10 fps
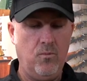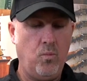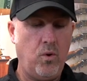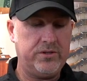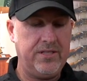
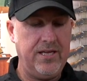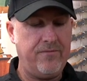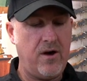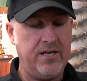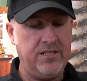What's the
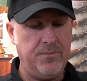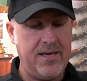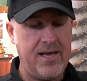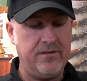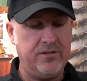advantage of
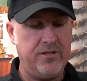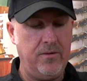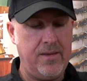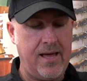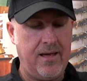being able to
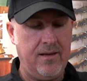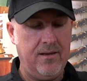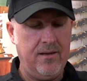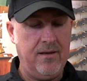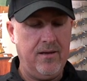do that?
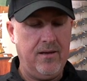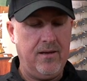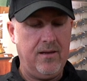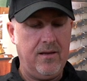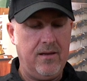
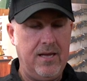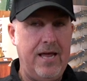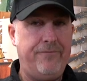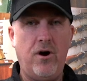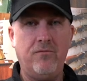
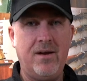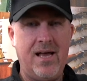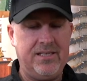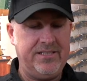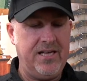If I run
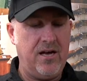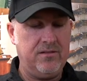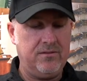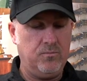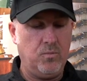out of
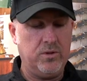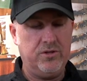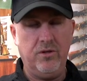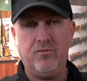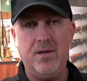
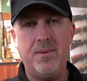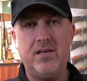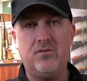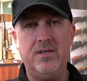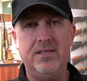CR123
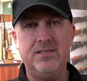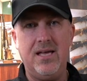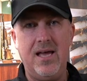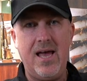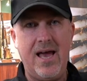batteries
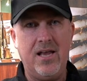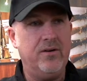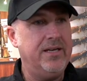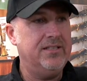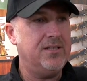and
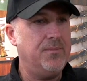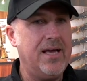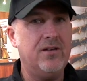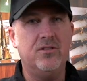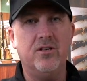I need
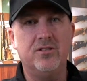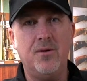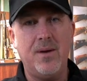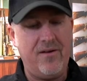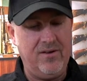something else and I
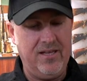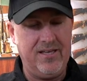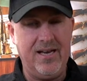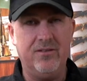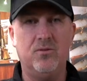don't have
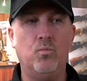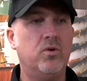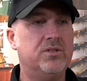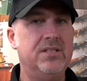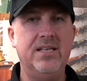anything else,
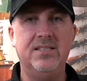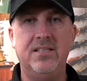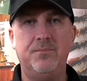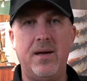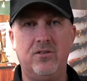what's the
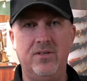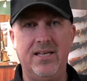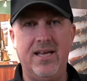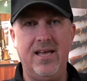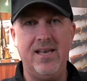easiest battery
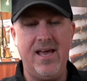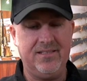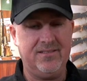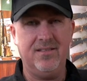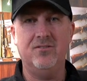to get
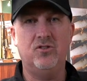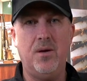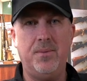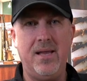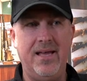next?
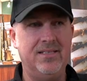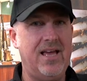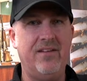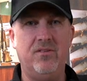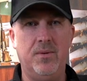AA's.
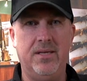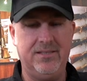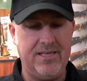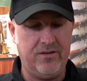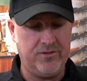Everybody
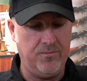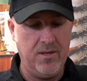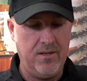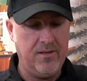sells them.